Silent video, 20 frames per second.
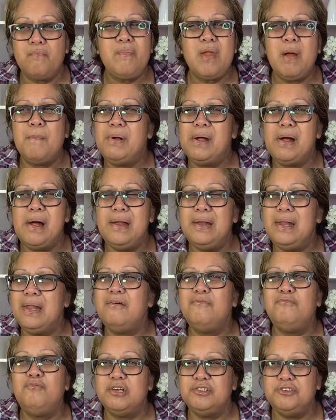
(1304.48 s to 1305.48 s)
But I
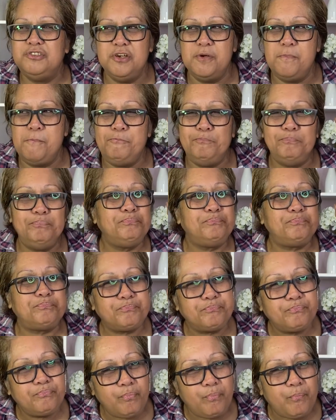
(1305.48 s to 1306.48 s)
love watching him.
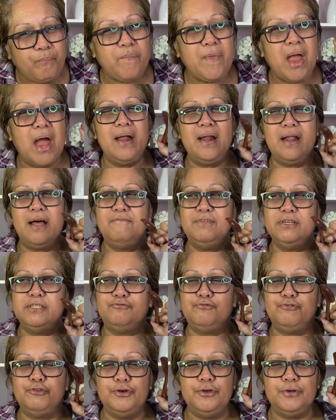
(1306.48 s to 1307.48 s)
I love his
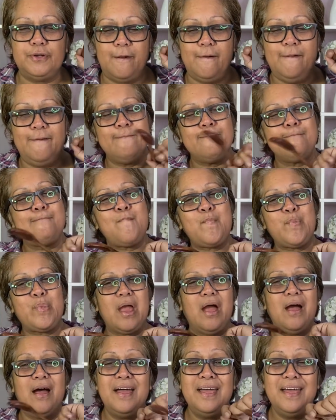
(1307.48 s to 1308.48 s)
food.
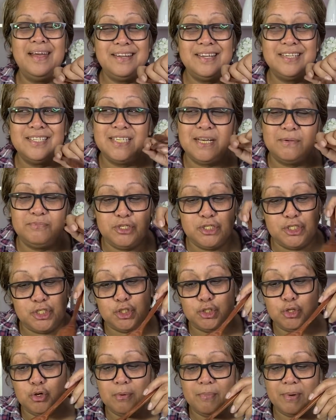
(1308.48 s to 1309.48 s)
I had the subject to
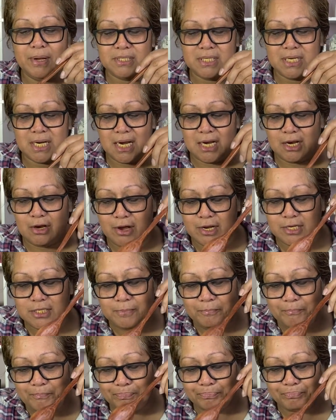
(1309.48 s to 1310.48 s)
talk about today, guys.
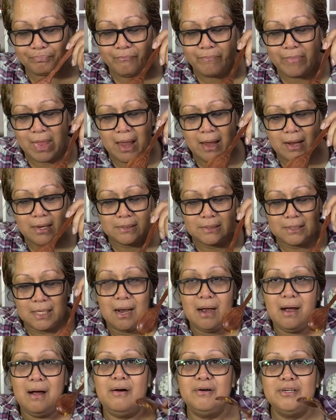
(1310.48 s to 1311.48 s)

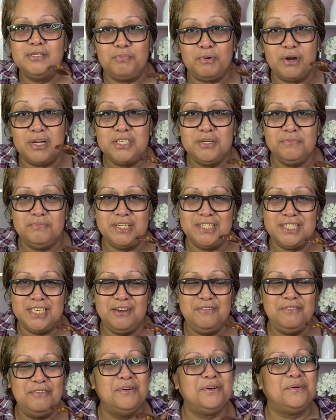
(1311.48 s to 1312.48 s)
I was brushing my teeth.